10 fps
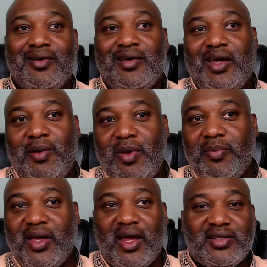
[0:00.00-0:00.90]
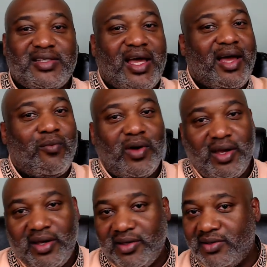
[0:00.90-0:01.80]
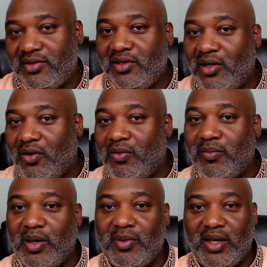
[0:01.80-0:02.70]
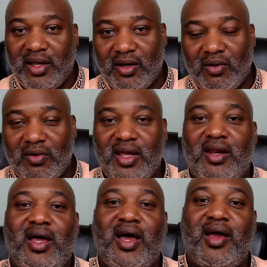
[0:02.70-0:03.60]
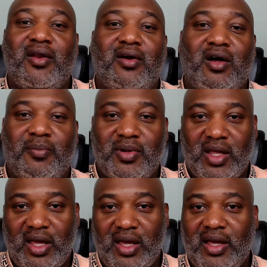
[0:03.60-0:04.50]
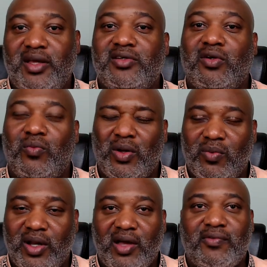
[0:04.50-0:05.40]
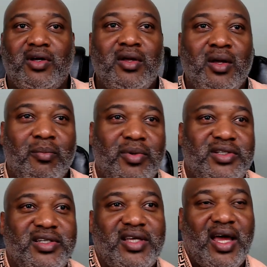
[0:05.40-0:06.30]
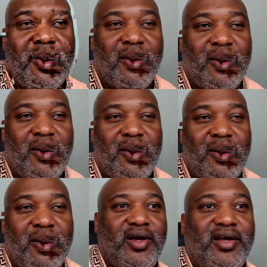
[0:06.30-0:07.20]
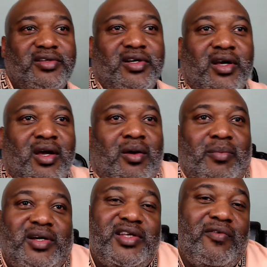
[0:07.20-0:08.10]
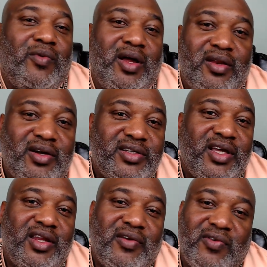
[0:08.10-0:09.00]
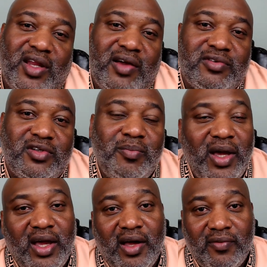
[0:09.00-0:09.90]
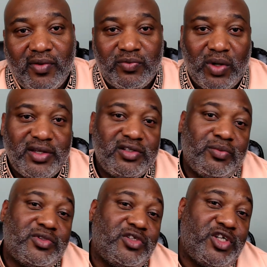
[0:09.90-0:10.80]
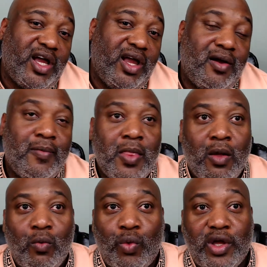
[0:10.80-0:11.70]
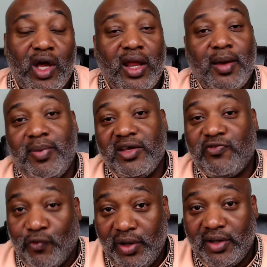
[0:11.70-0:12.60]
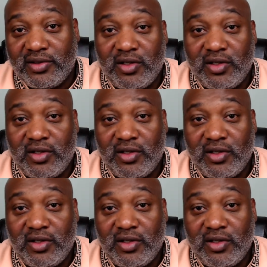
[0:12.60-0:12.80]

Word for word: And maybe kind of sideways, you know, maybe later on that night, a couple of days, a week, whatever. But just kind of building that, because everyone does have different levels. You may have a relationship with your child where y'all like best friends.